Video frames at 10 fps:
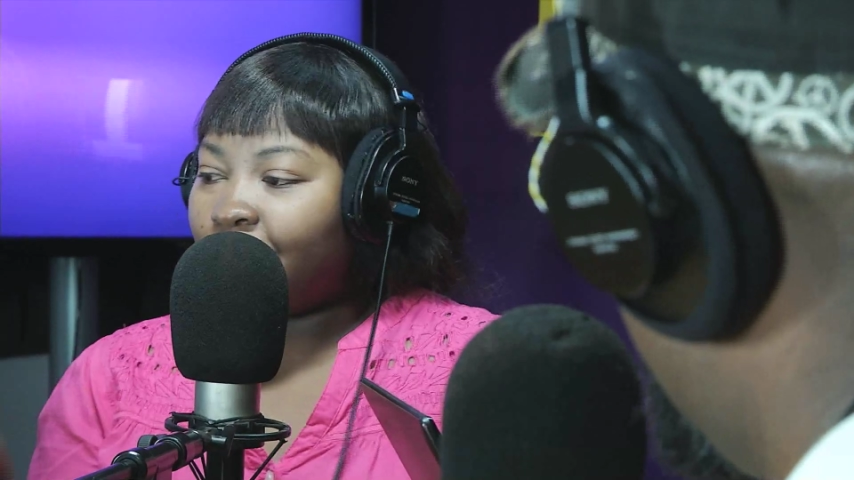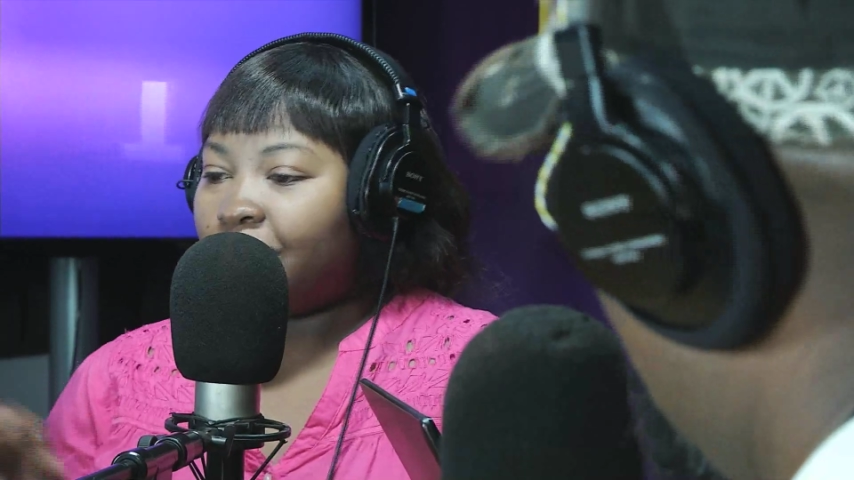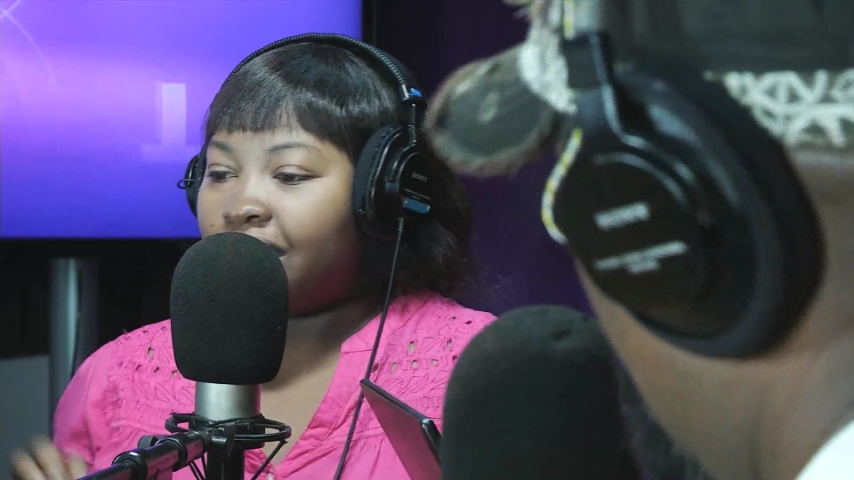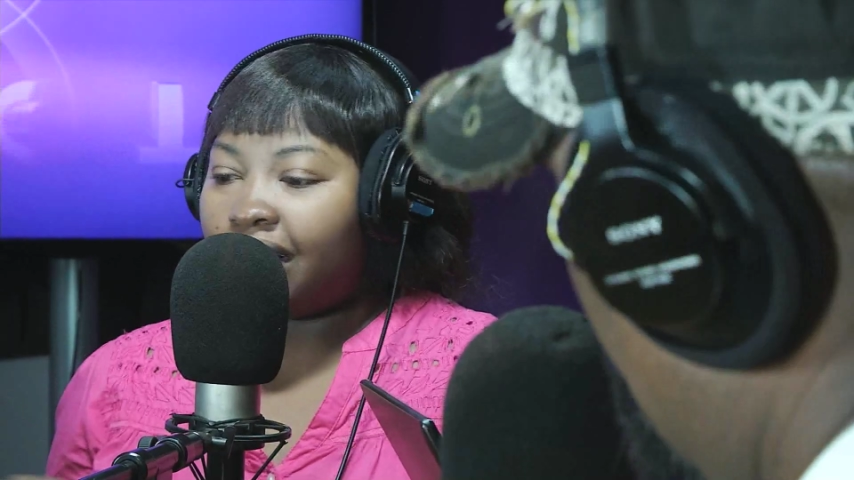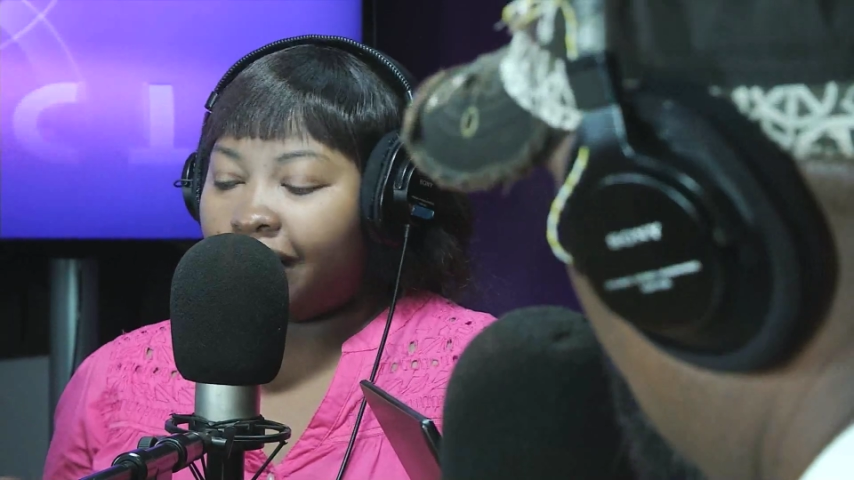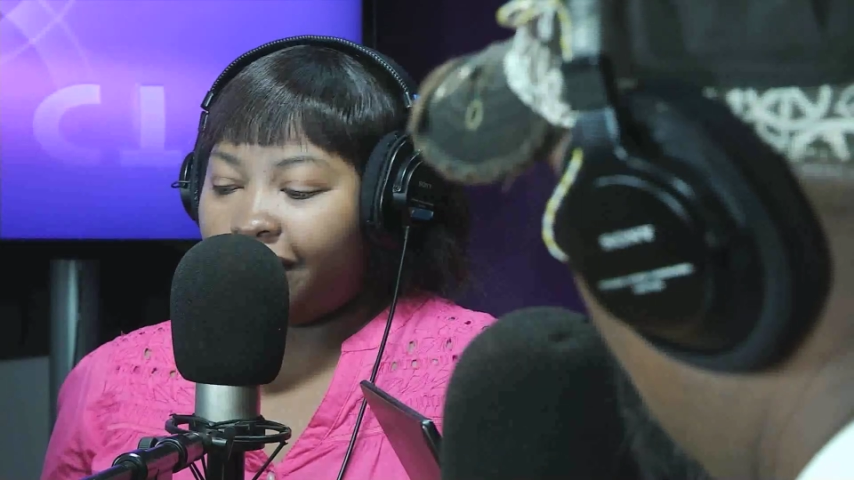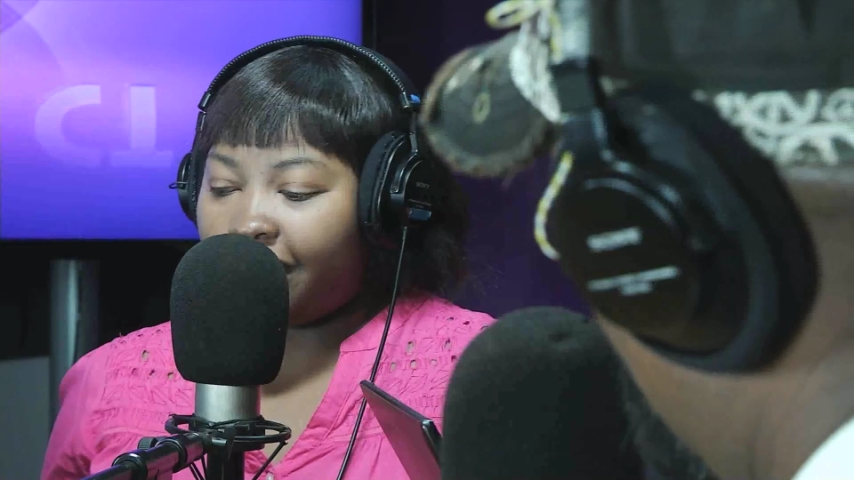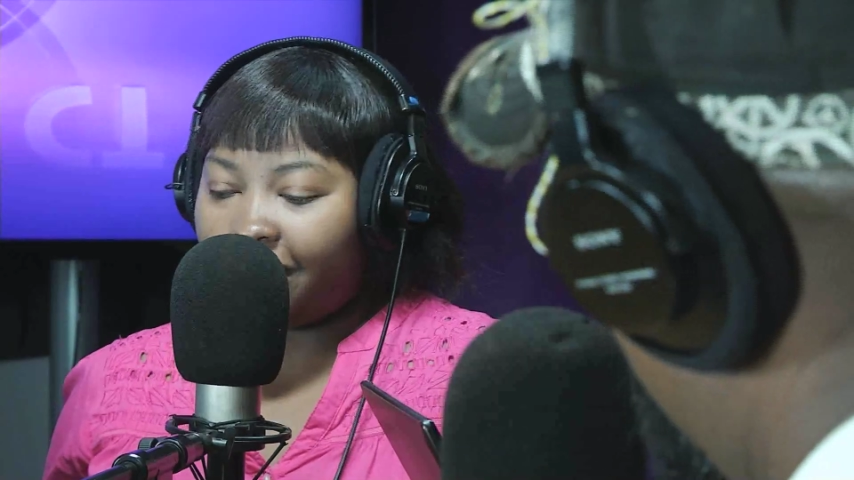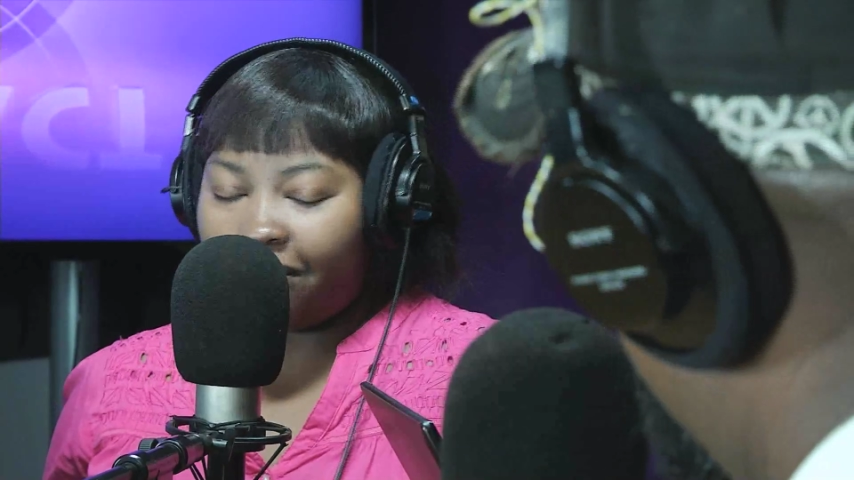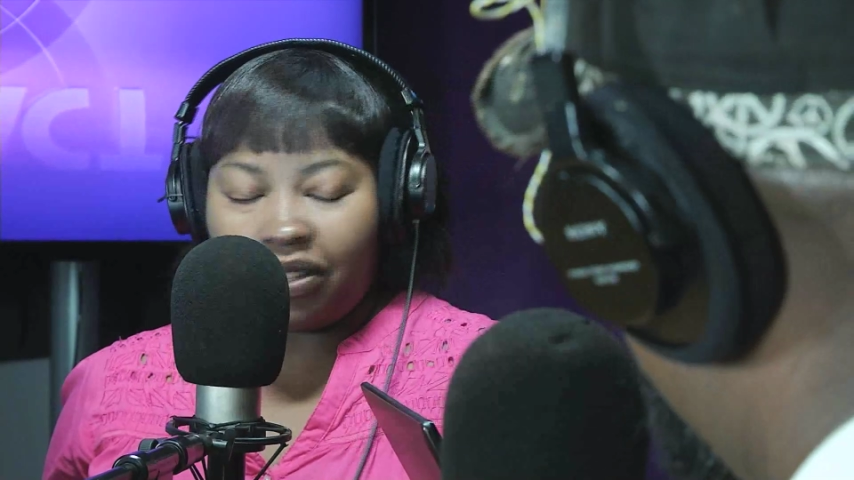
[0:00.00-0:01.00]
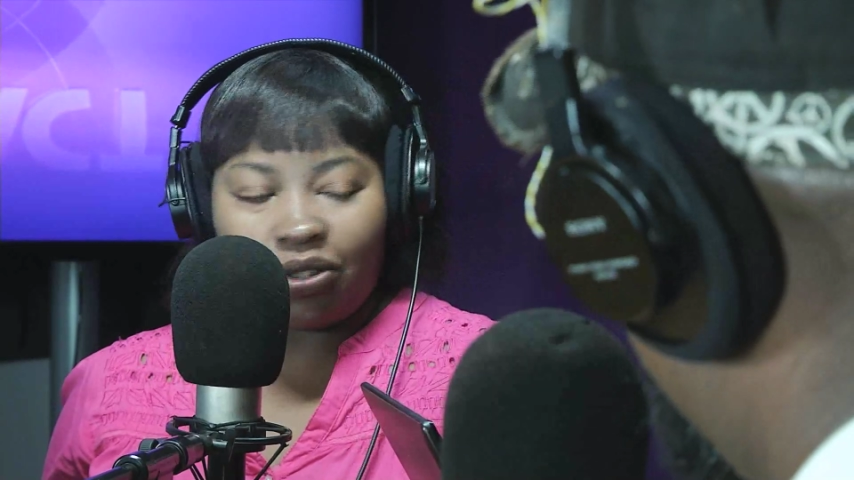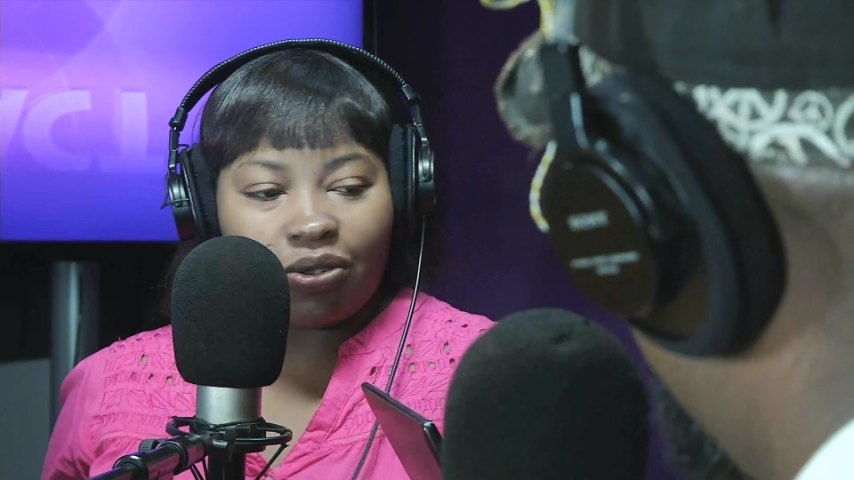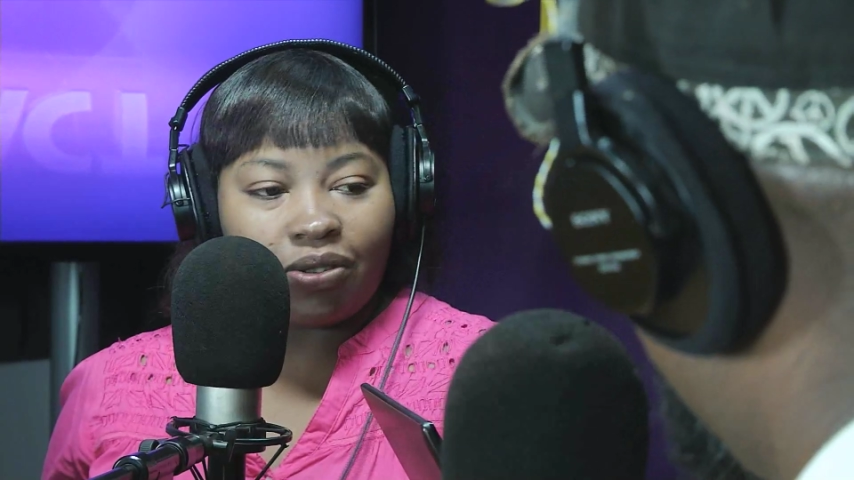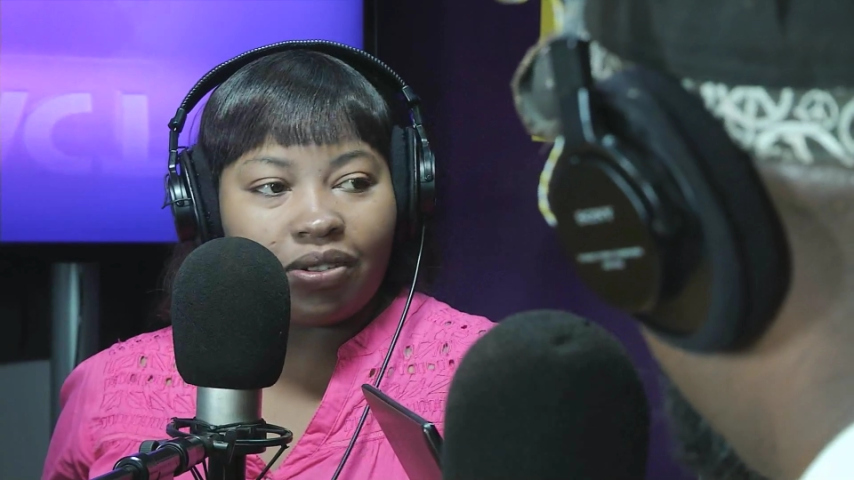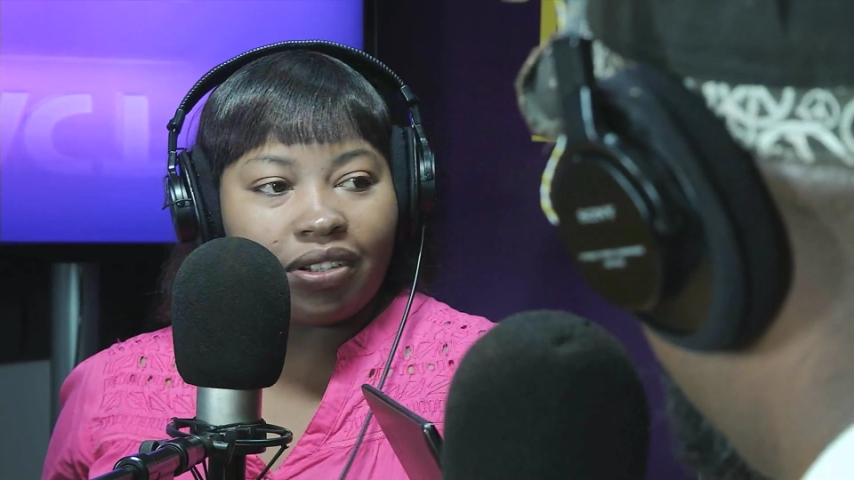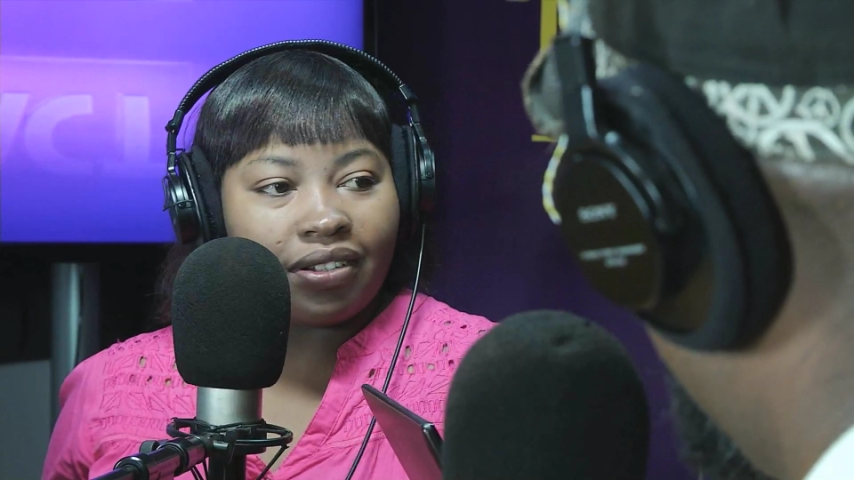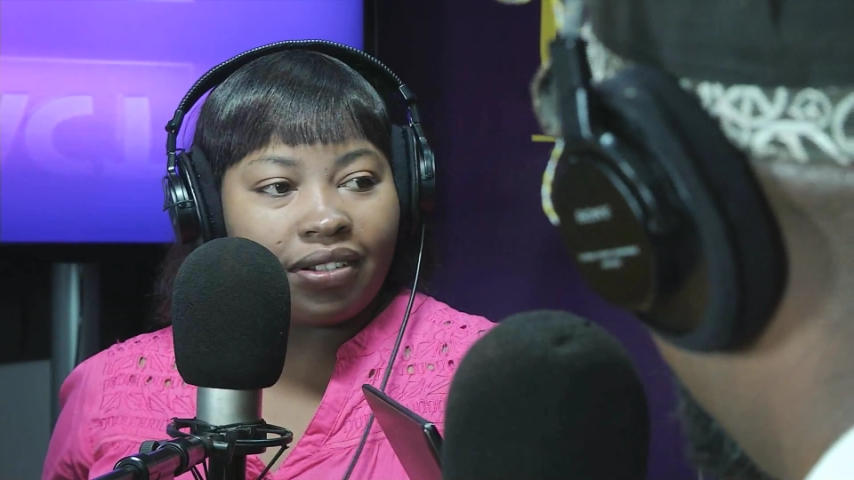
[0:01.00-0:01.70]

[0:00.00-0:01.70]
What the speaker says: stories that I've just mentioned?